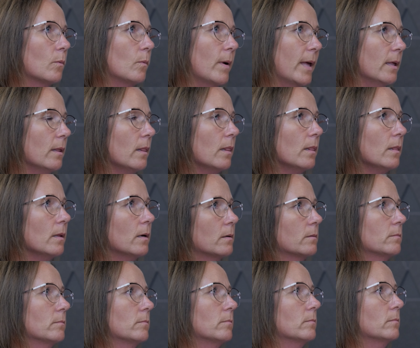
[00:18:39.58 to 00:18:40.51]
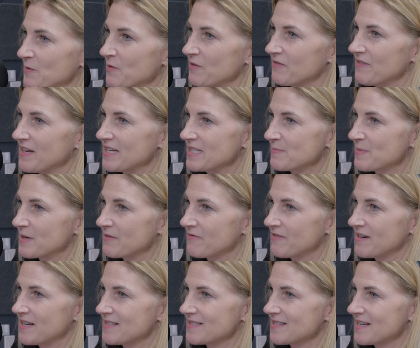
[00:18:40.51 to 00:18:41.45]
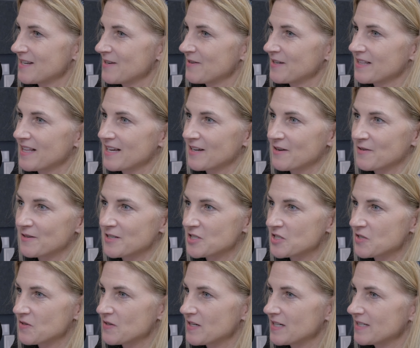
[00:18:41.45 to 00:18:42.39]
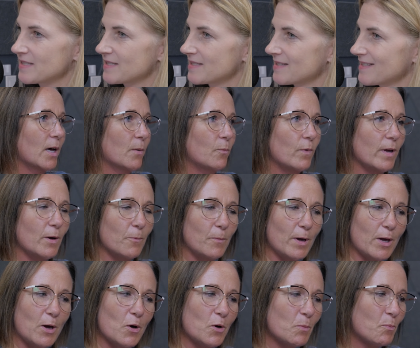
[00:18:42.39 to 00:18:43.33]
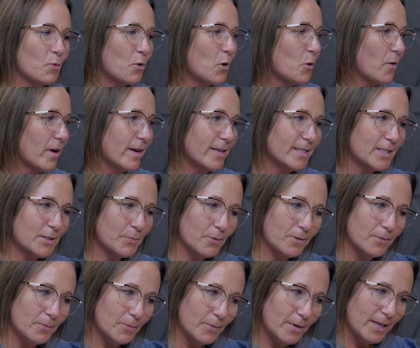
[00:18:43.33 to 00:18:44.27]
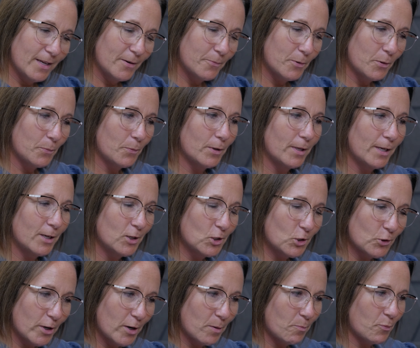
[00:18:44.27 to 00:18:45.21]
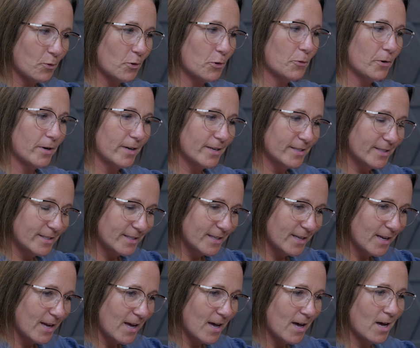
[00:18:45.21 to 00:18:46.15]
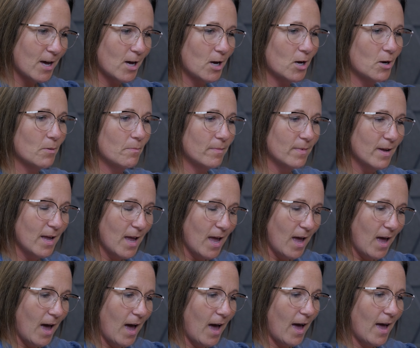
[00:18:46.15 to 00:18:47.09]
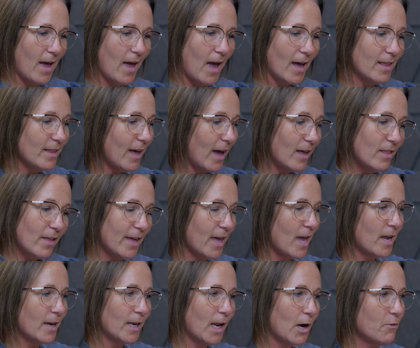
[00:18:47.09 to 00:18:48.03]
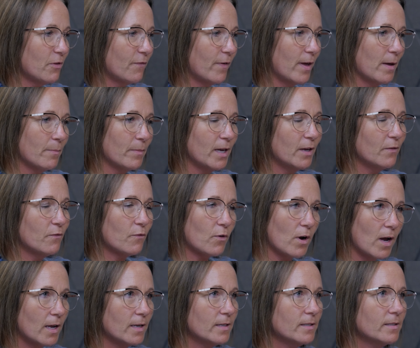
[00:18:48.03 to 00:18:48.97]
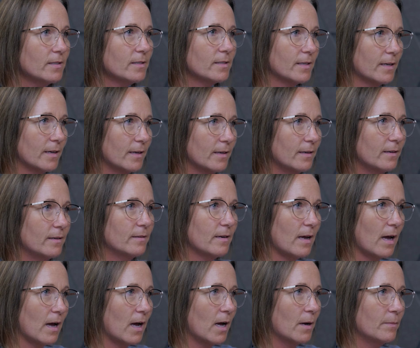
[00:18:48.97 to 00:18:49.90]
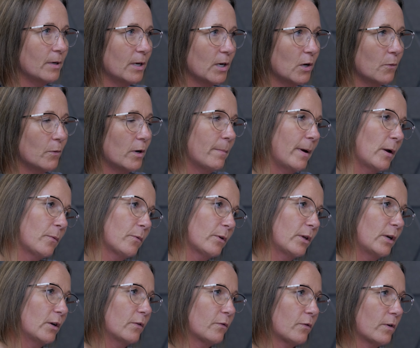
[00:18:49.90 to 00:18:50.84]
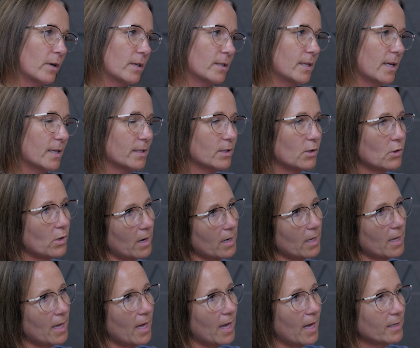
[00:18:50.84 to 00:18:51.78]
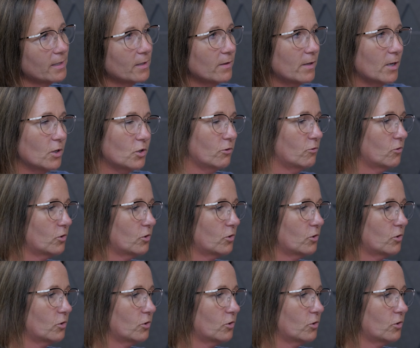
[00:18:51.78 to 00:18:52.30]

Well, we're Facebook friends. I know you like going to shorts. Yeah, we go to breweries. But we really enjoy our breweries. I like hanging out with family and friends. And, one of my really good friends has the Nauticat, so that's